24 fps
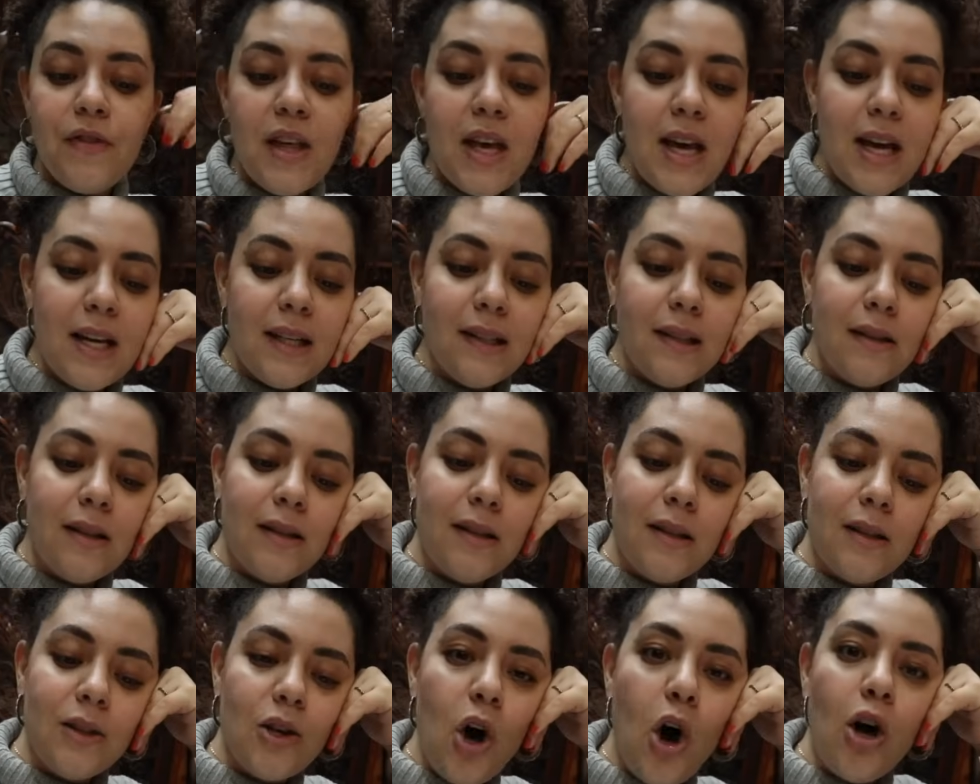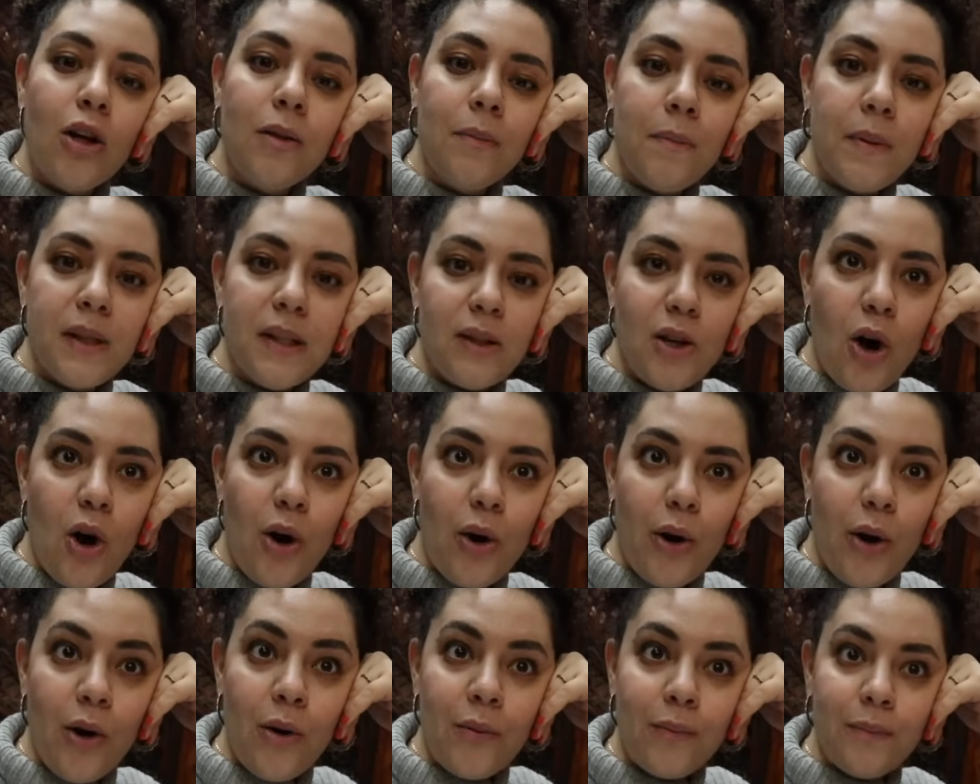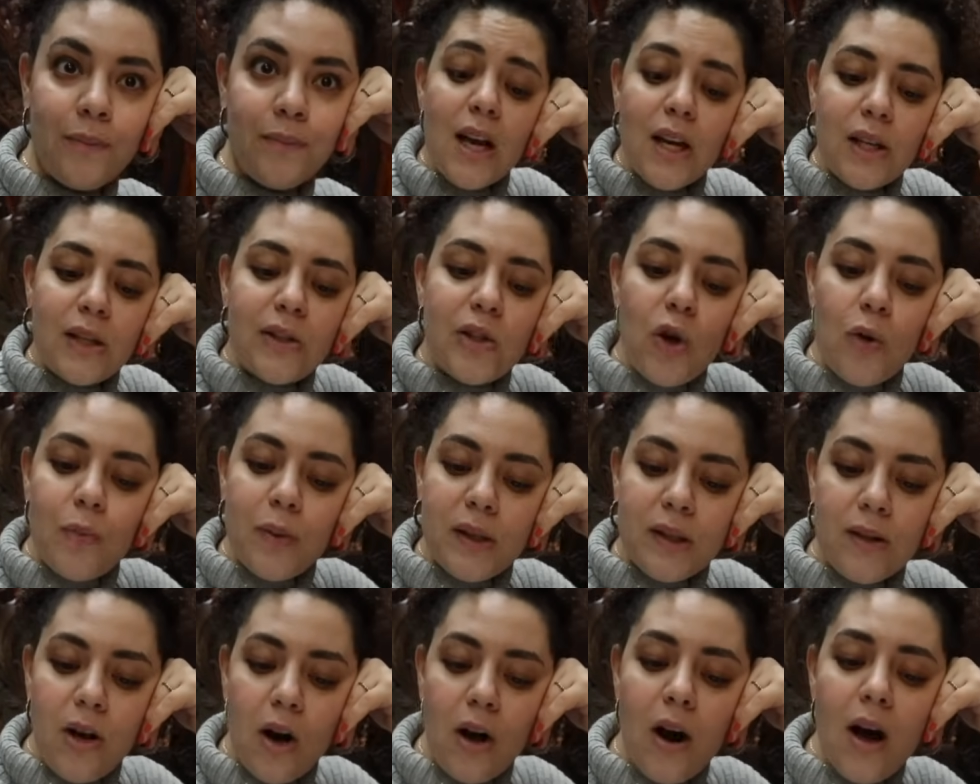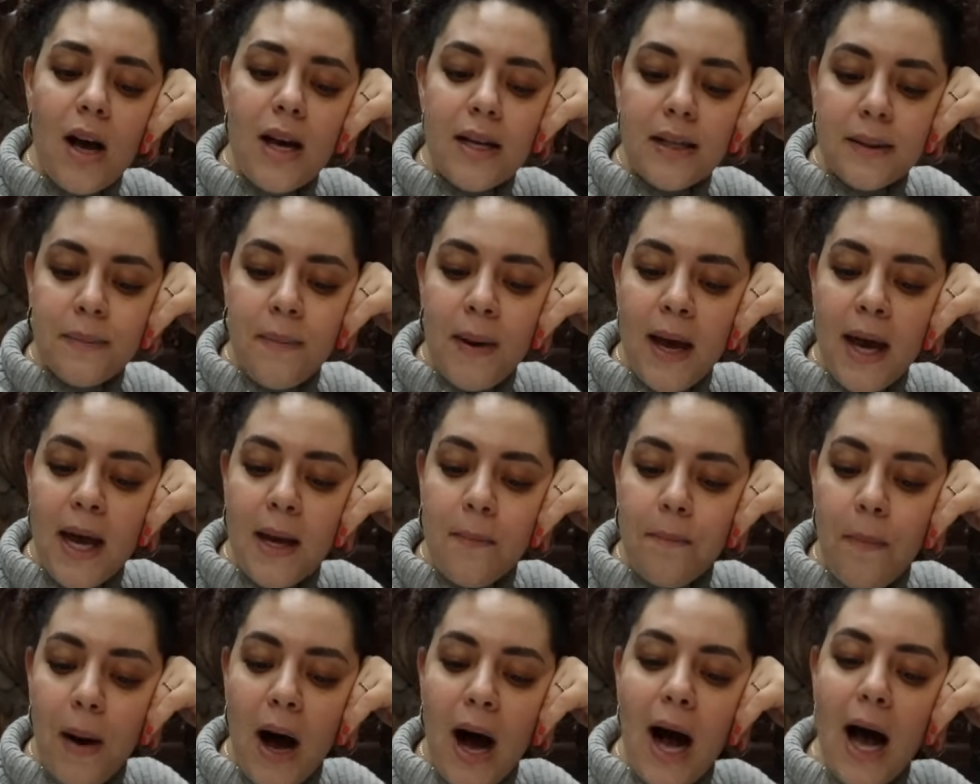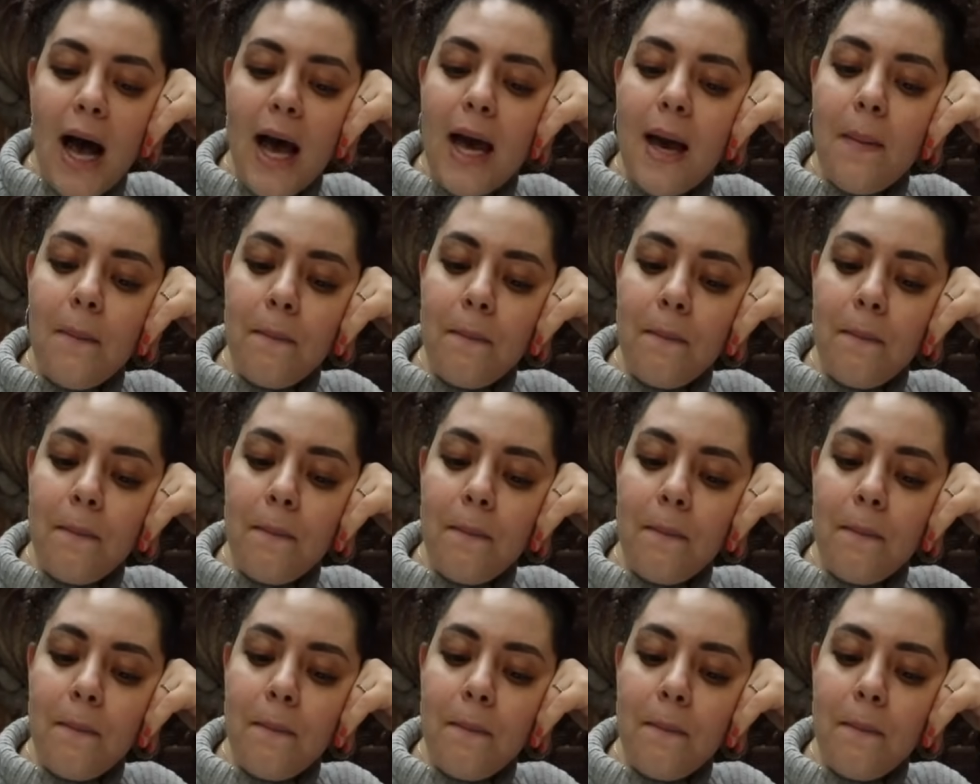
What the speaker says: This is called basara. So basara is made by